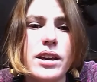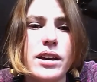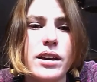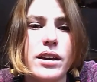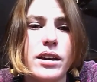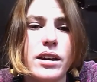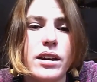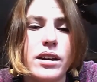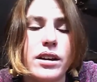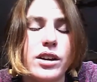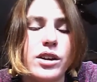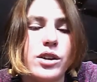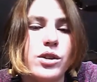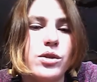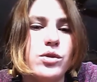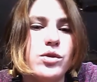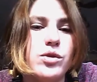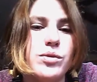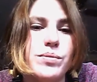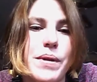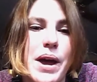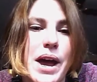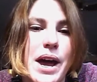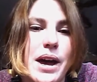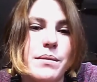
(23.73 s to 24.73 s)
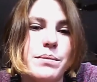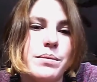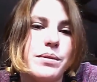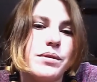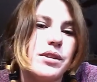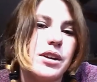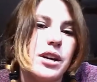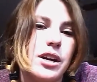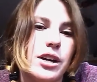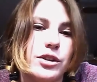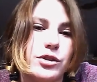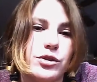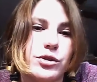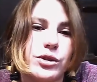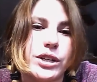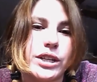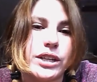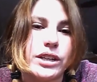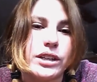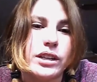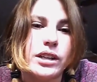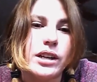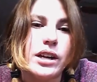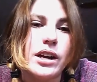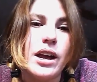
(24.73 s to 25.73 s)
huge map of the
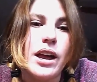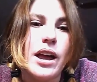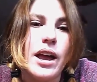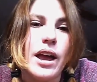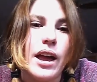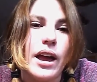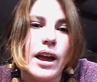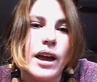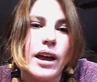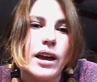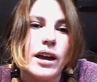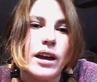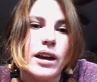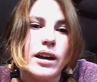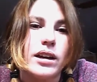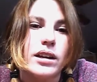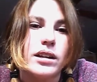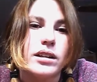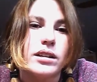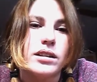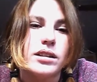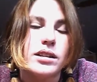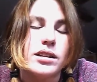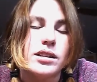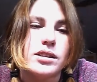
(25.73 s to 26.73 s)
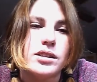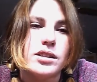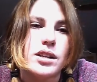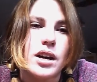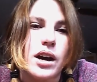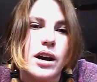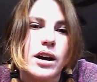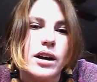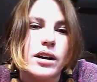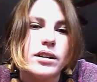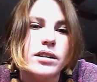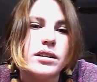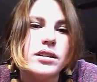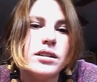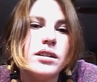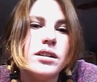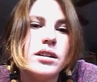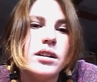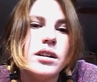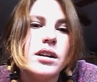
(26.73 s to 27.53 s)
country, and it's got